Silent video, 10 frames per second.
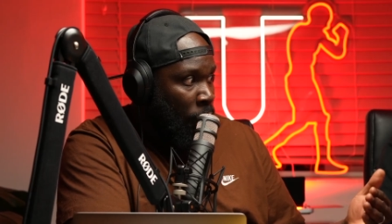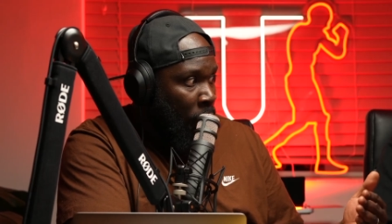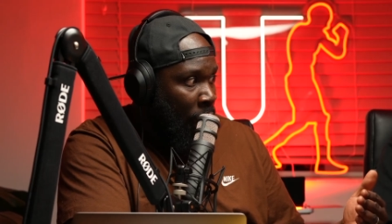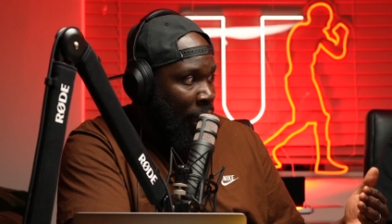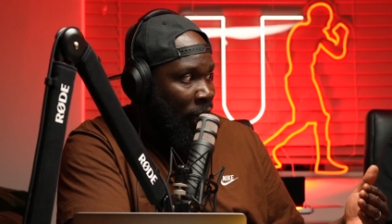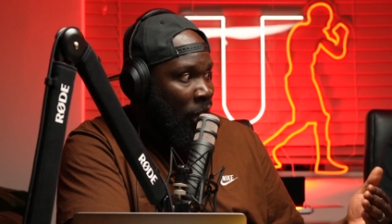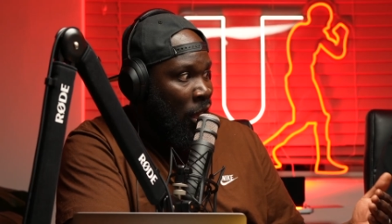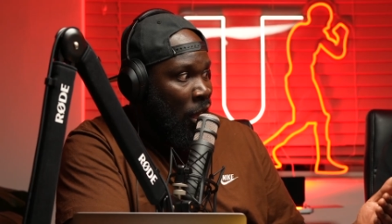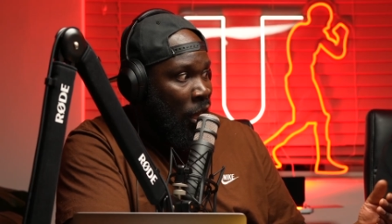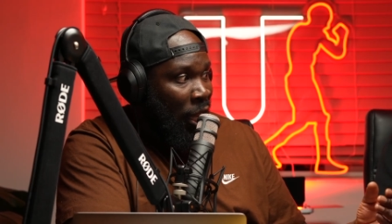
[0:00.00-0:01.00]
Martin. He
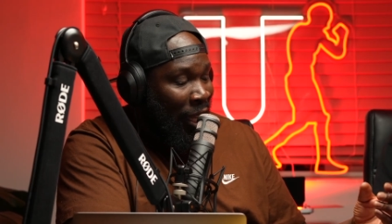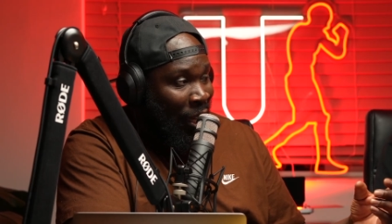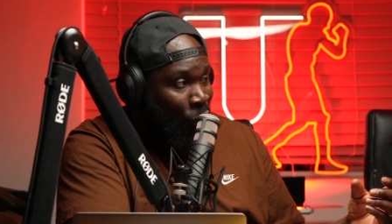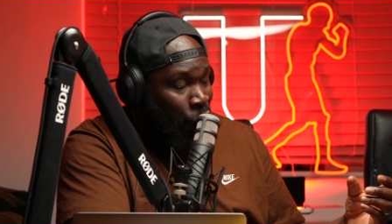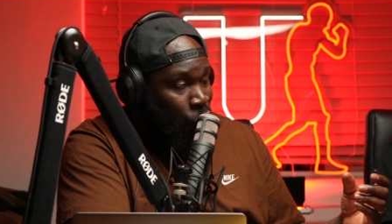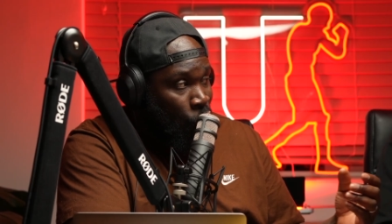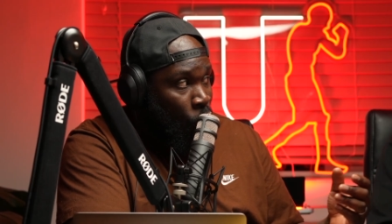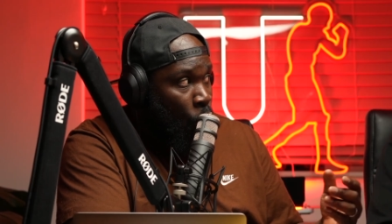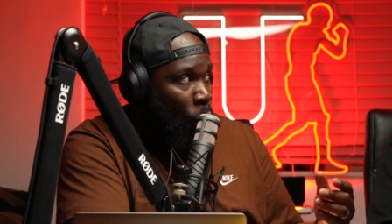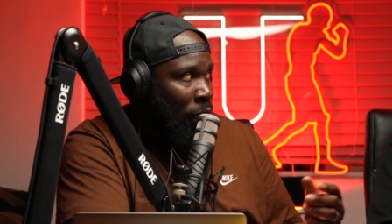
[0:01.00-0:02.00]
just grew into the fight.
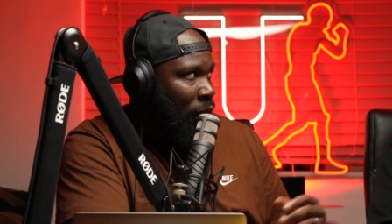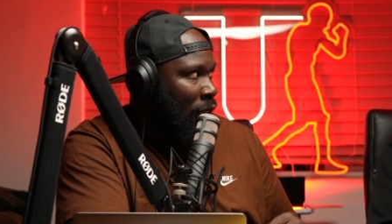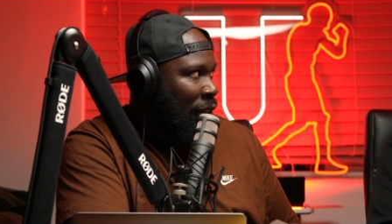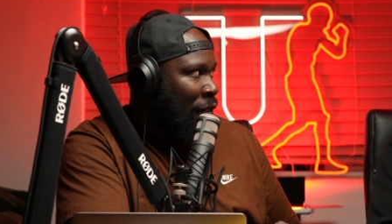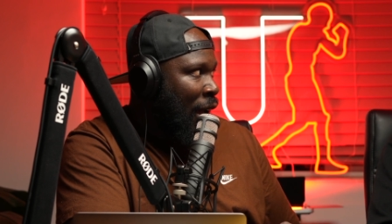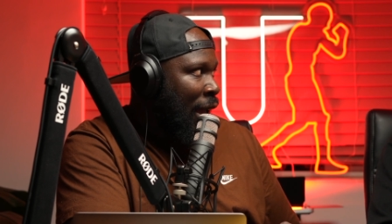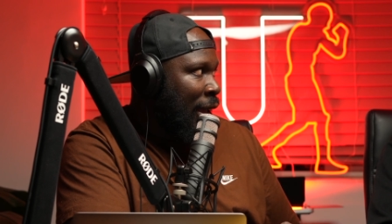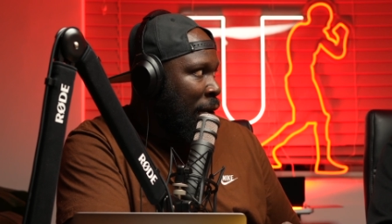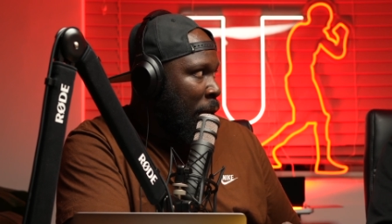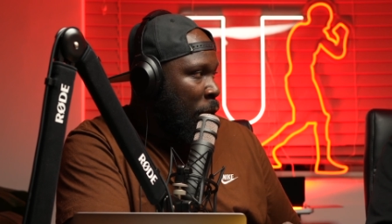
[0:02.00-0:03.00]
Grow into this fight.
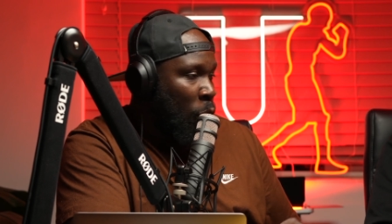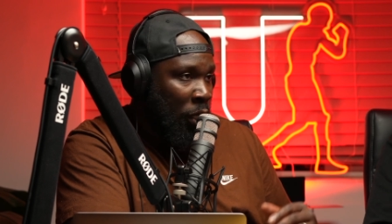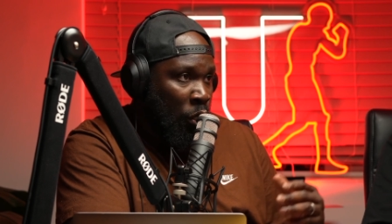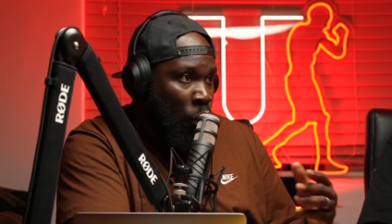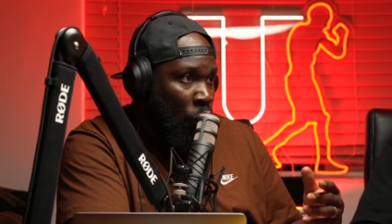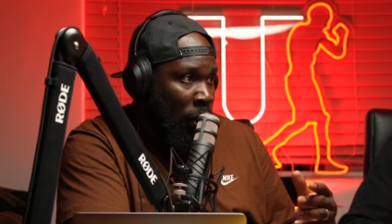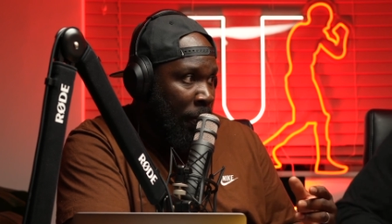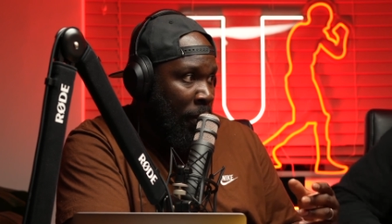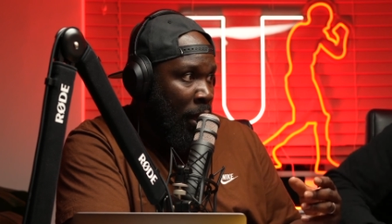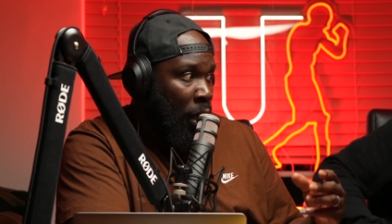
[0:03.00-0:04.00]
We saw
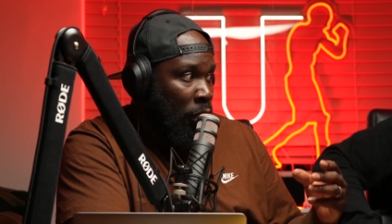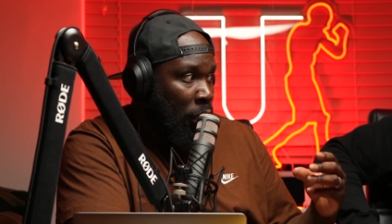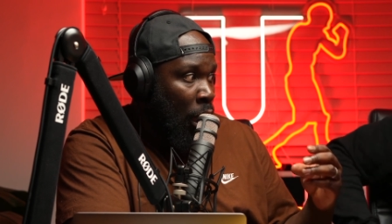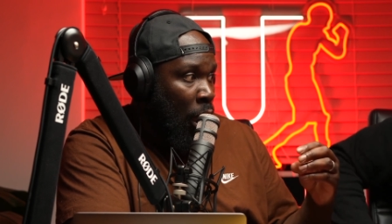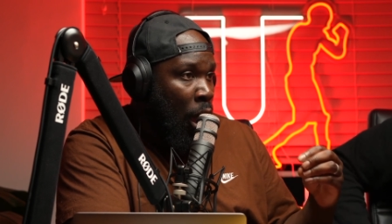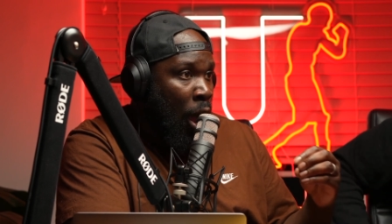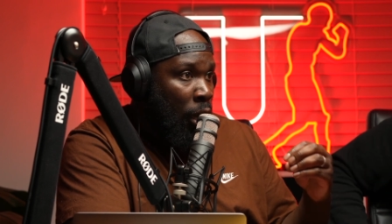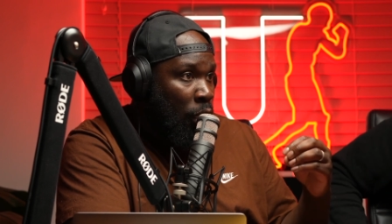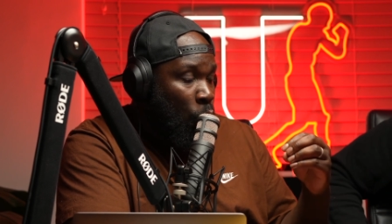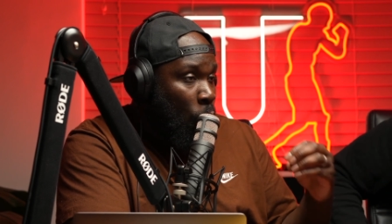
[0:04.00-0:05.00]
him uh,
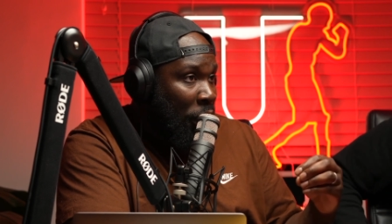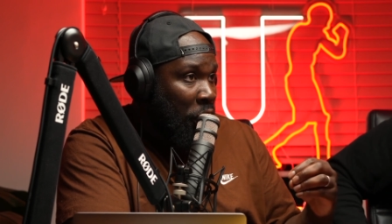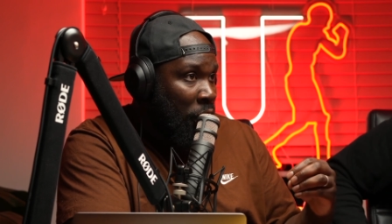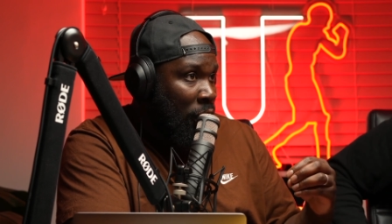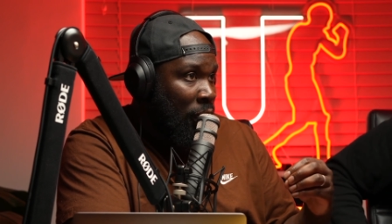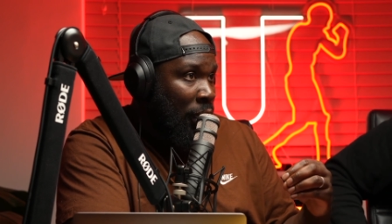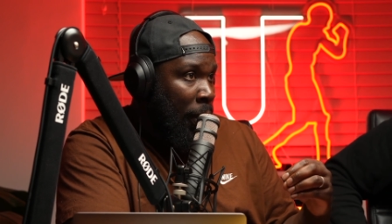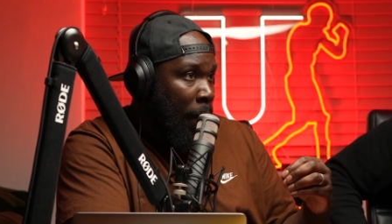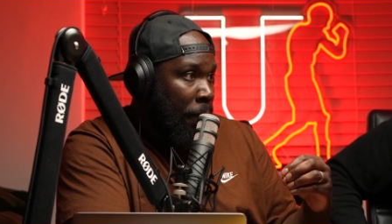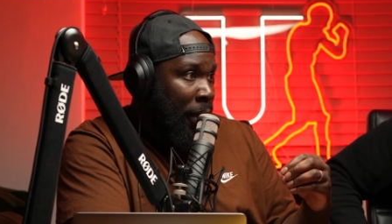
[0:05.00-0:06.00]
ask questions
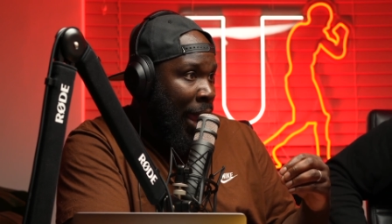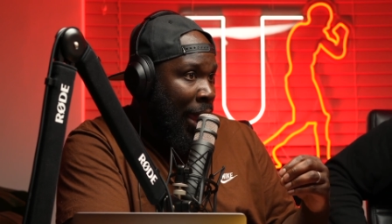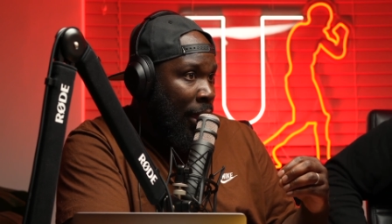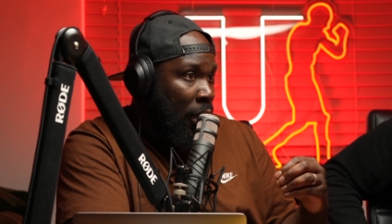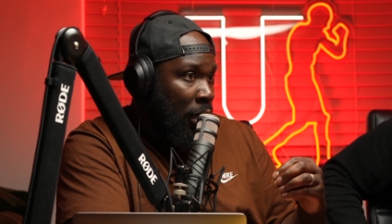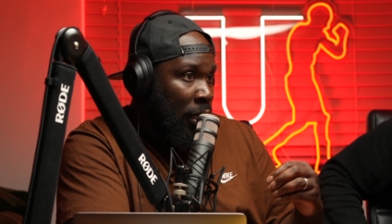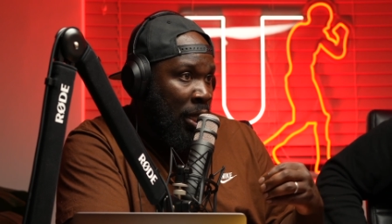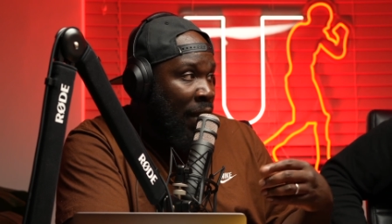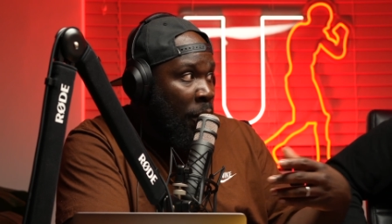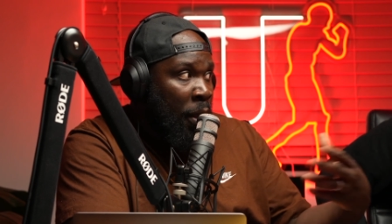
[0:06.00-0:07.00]
that he's
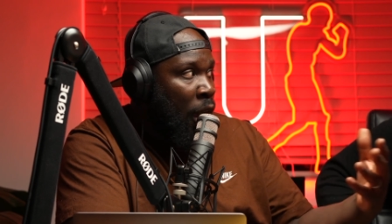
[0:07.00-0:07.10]
never been